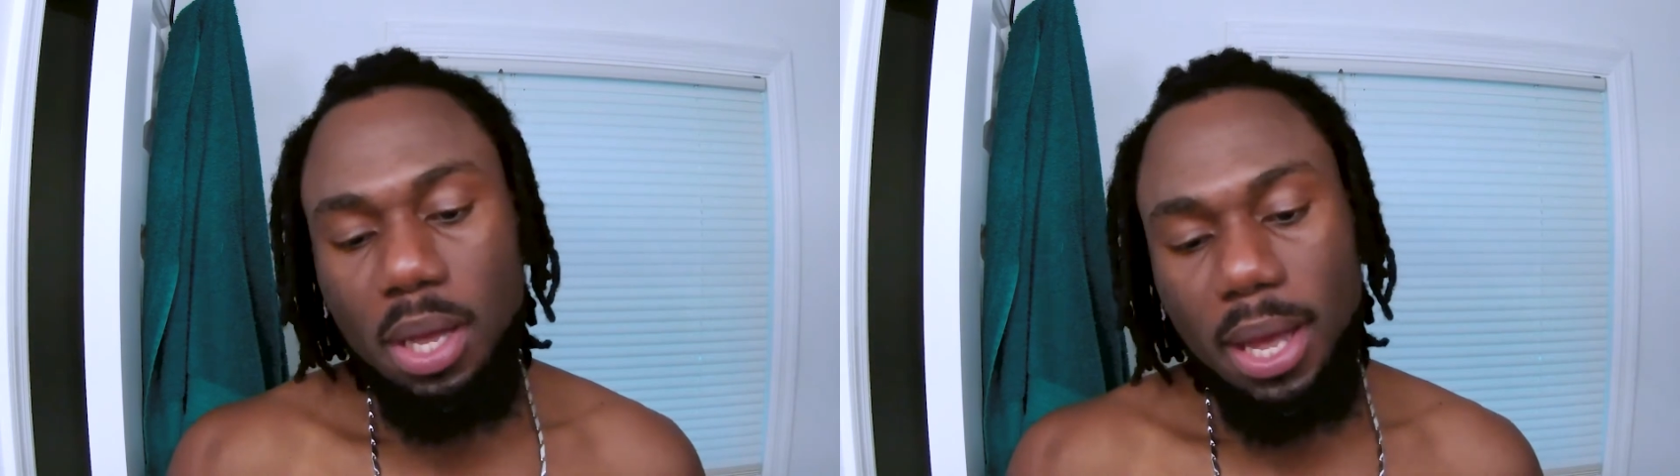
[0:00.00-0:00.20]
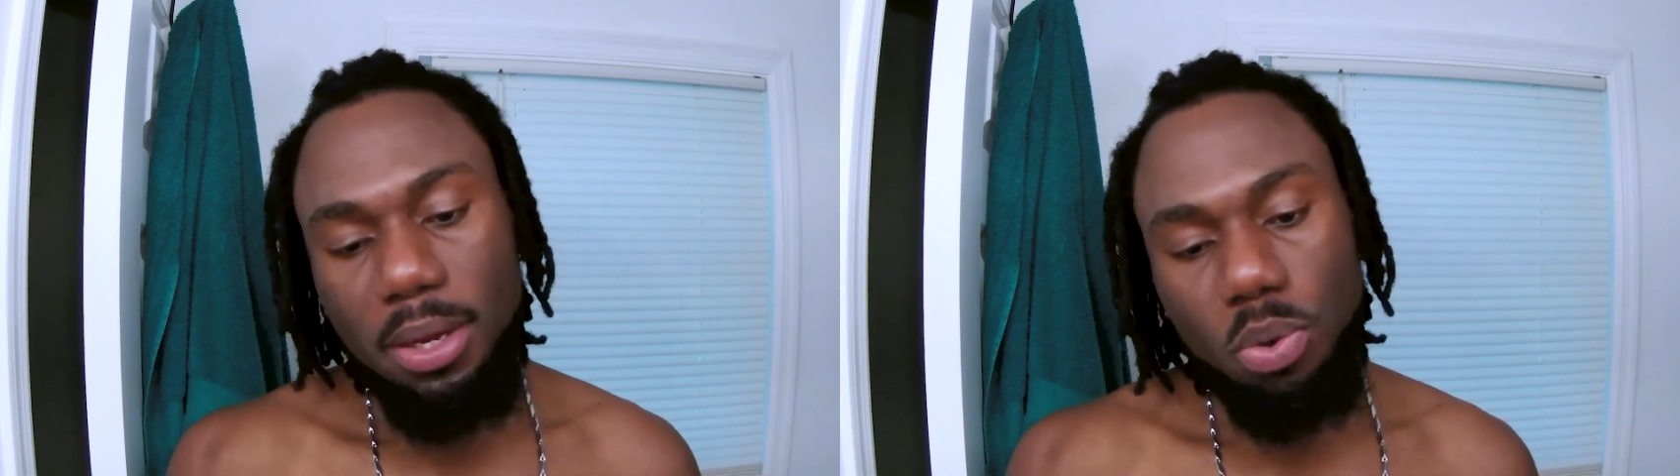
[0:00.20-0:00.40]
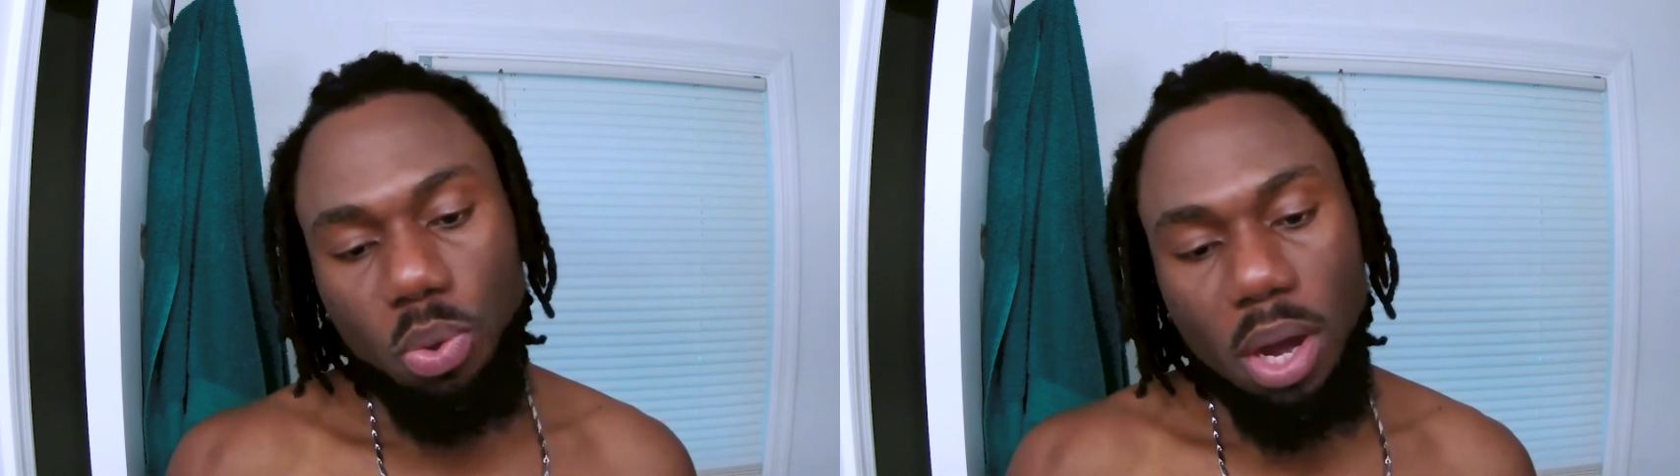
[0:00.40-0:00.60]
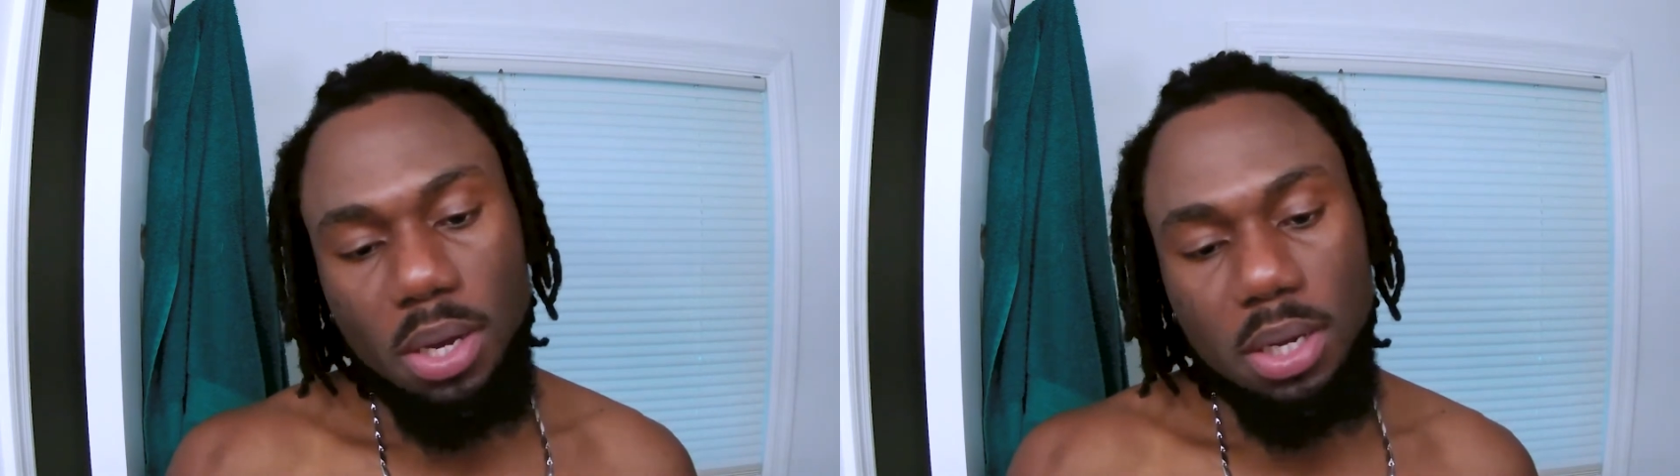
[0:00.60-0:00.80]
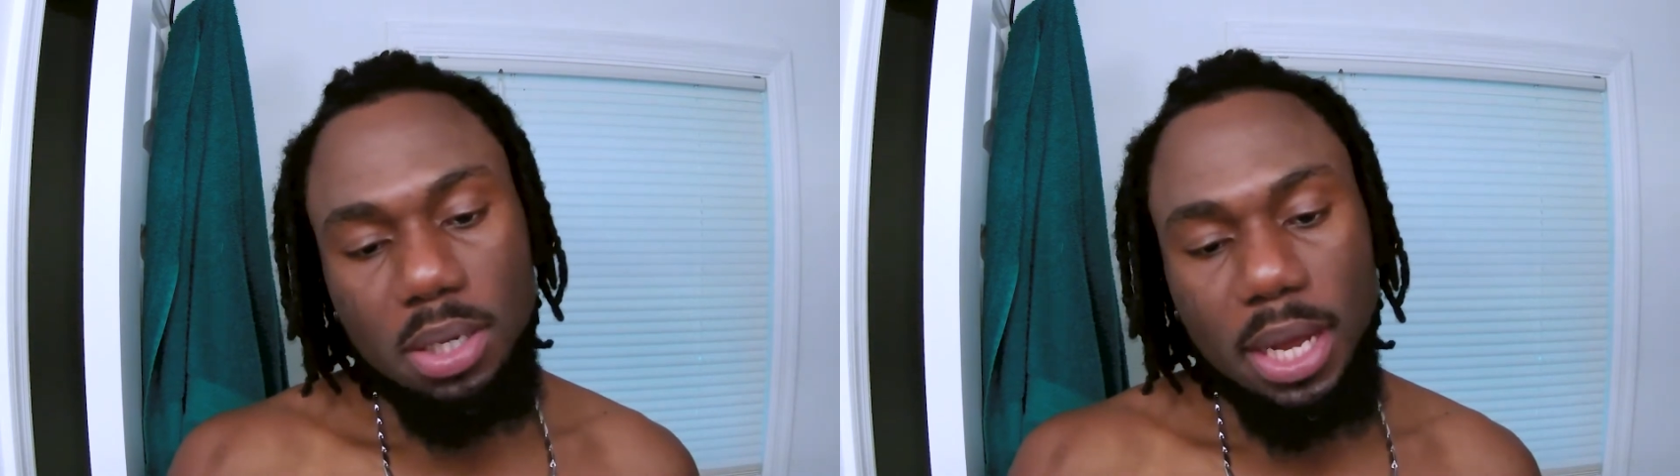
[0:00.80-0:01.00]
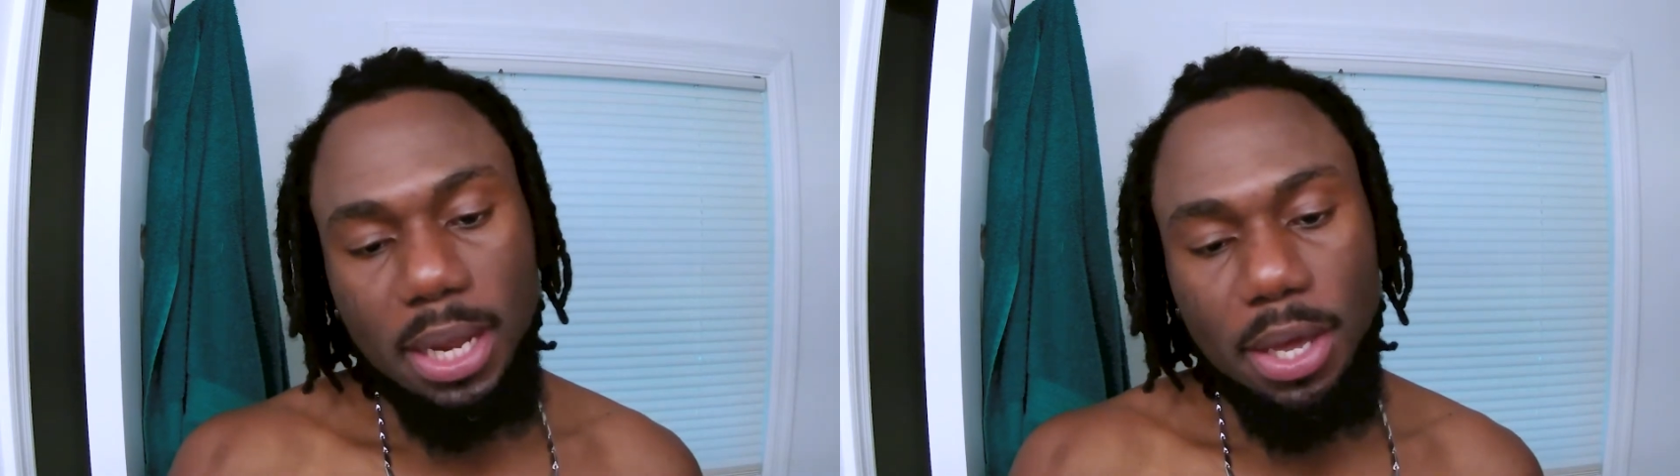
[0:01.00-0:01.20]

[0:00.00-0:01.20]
and the one that I